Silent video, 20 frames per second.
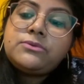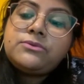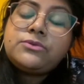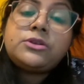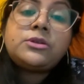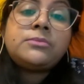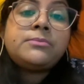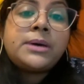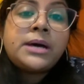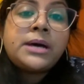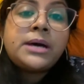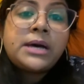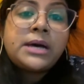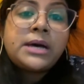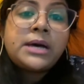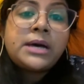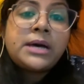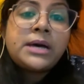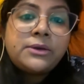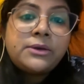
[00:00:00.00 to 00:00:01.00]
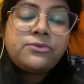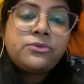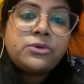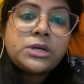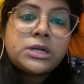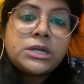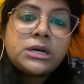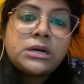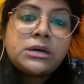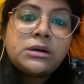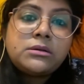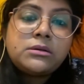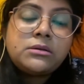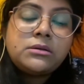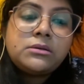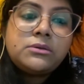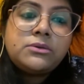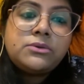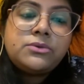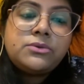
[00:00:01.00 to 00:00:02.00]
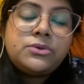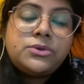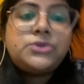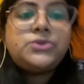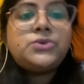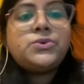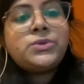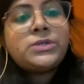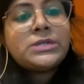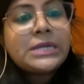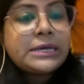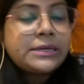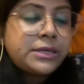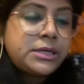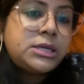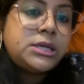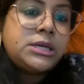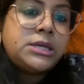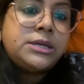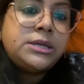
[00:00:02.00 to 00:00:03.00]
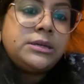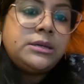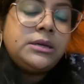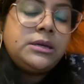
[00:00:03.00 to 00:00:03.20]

from Bhai Phota to Rakhi,